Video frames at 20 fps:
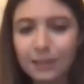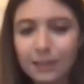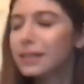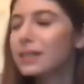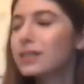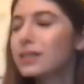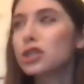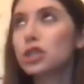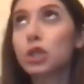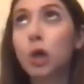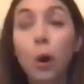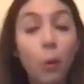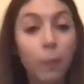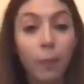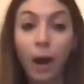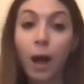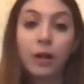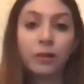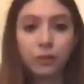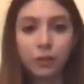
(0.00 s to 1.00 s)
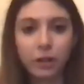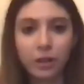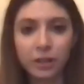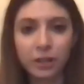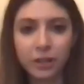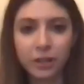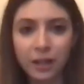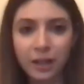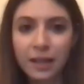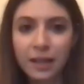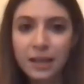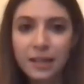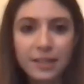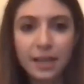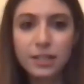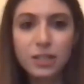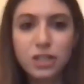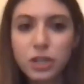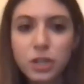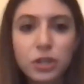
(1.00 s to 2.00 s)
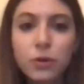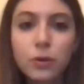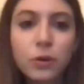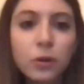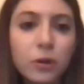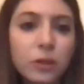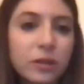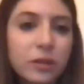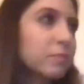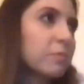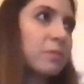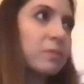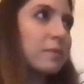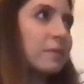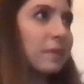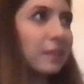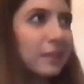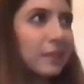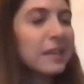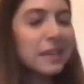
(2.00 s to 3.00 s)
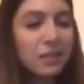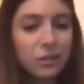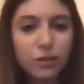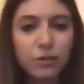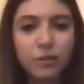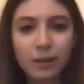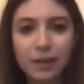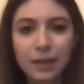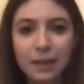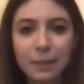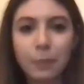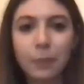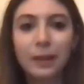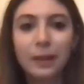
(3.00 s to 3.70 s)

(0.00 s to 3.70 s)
it's so modern that you could literally